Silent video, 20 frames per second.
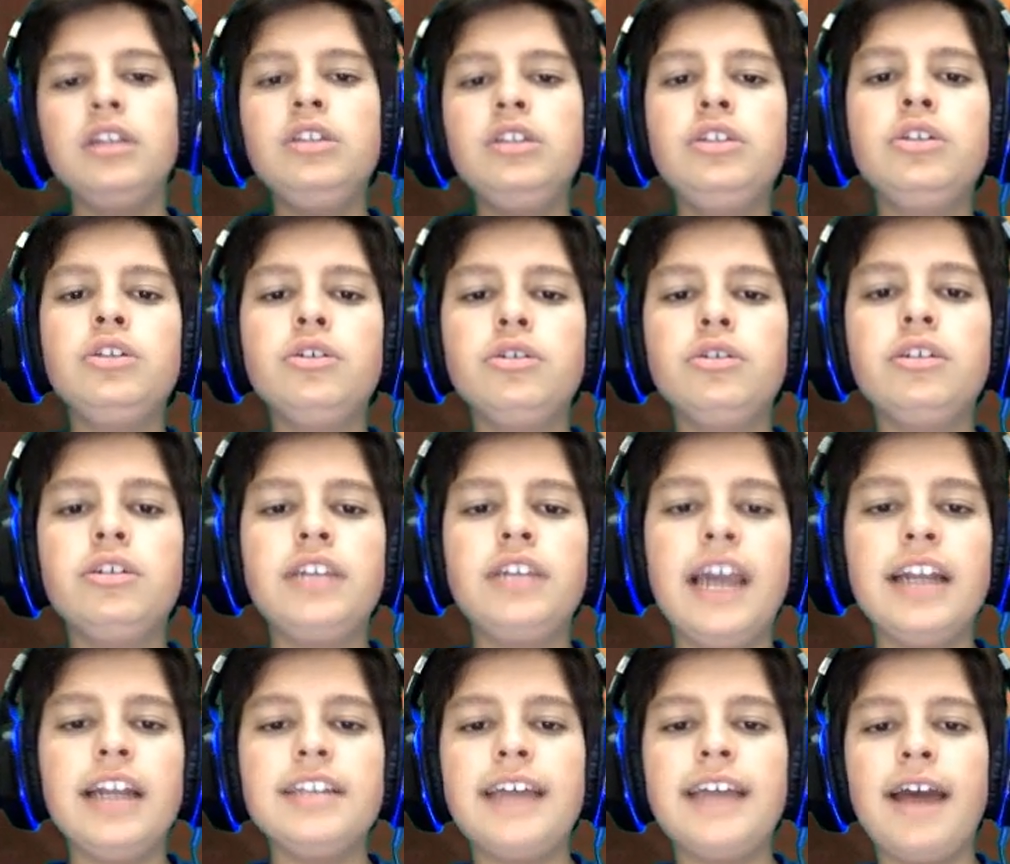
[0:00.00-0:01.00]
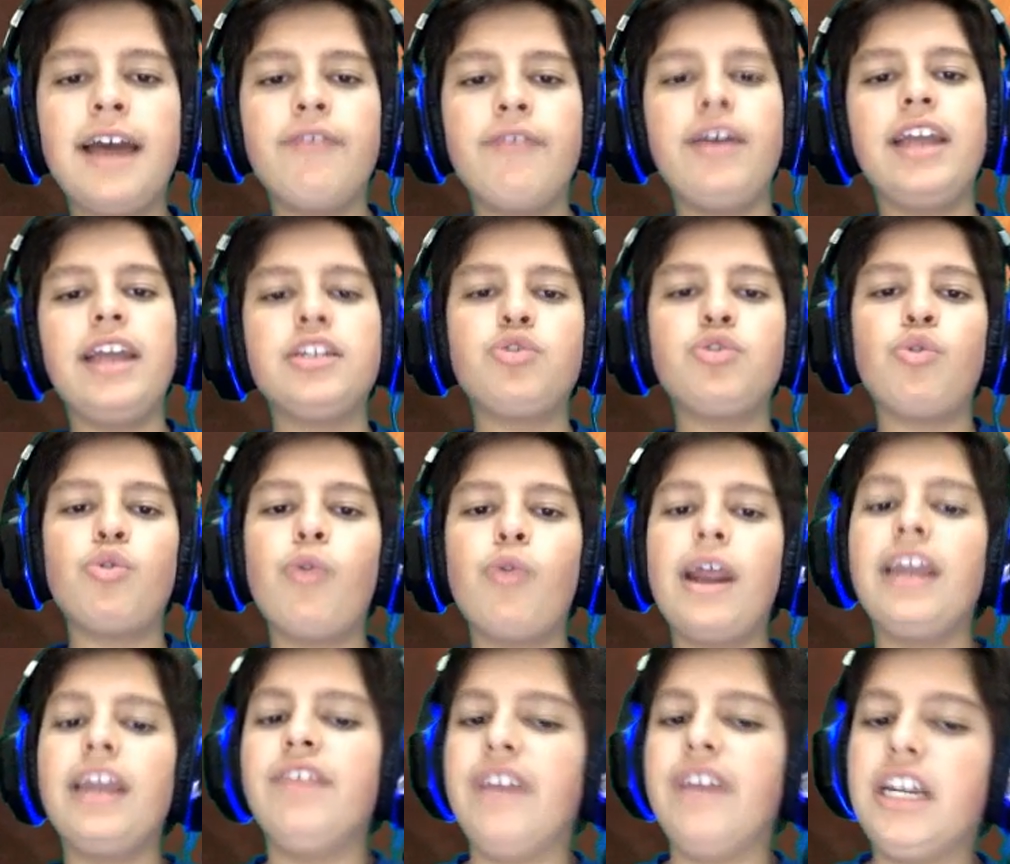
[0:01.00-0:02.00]
You can't have extra
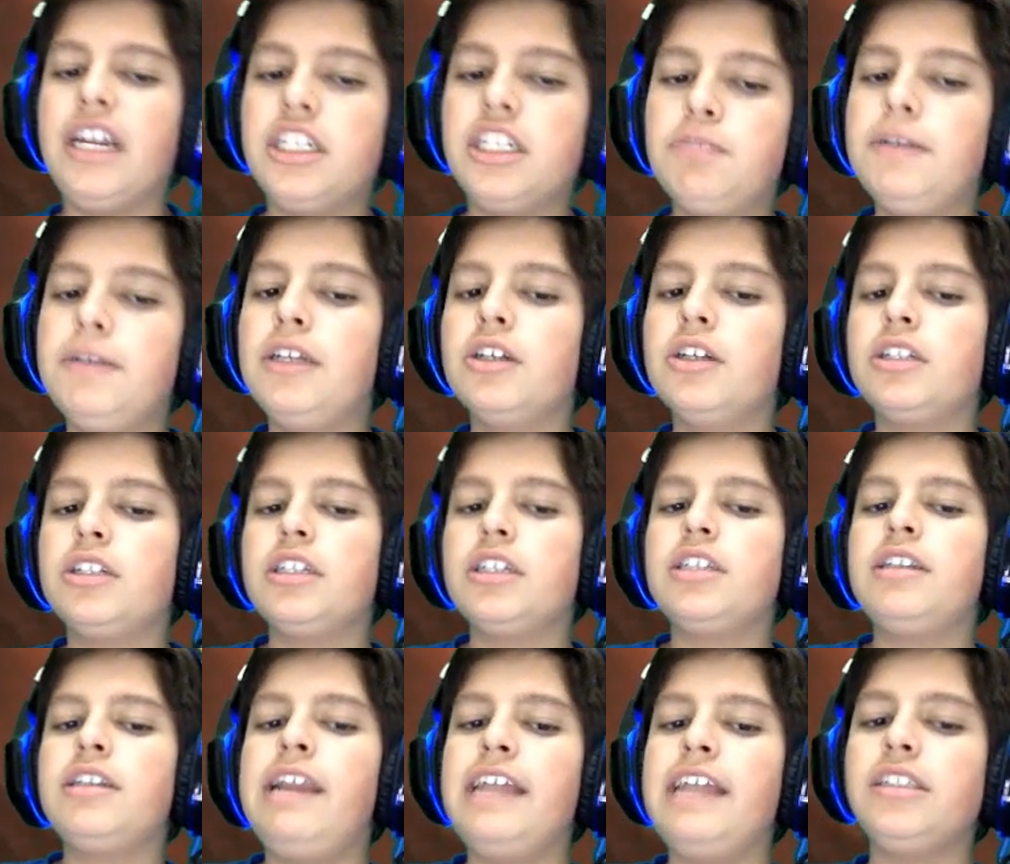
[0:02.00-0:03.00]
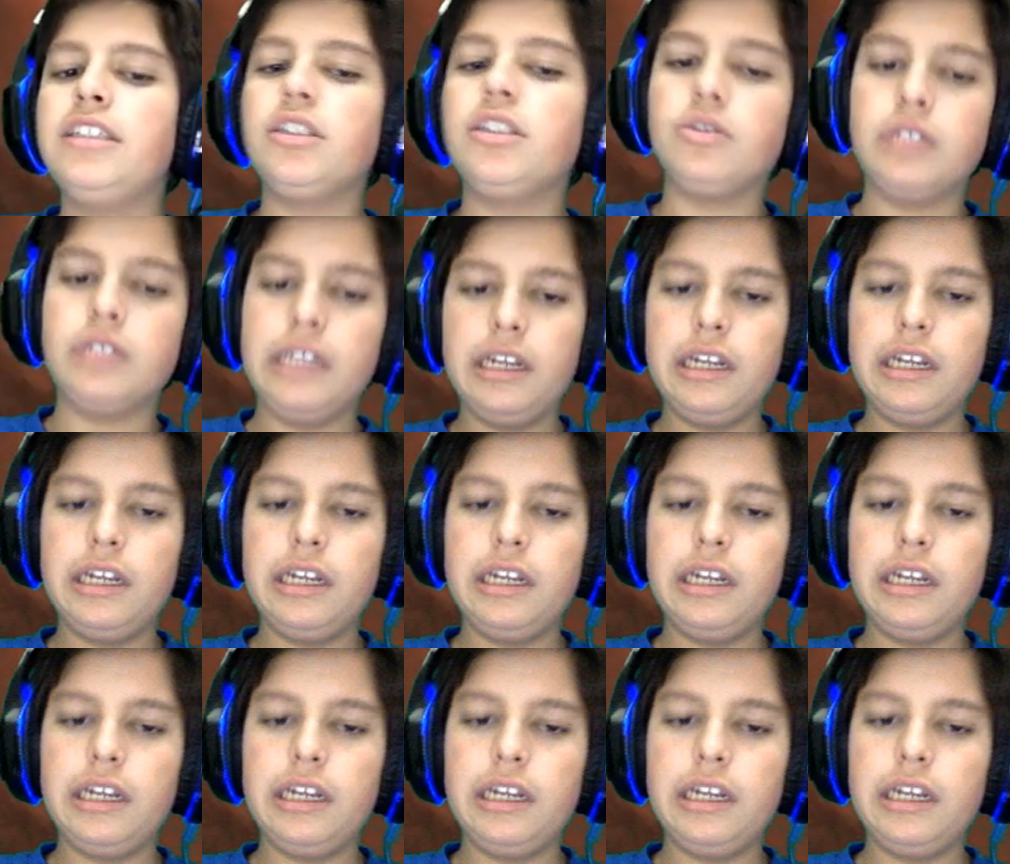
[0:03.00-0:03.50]
Ragavans because it's legendary.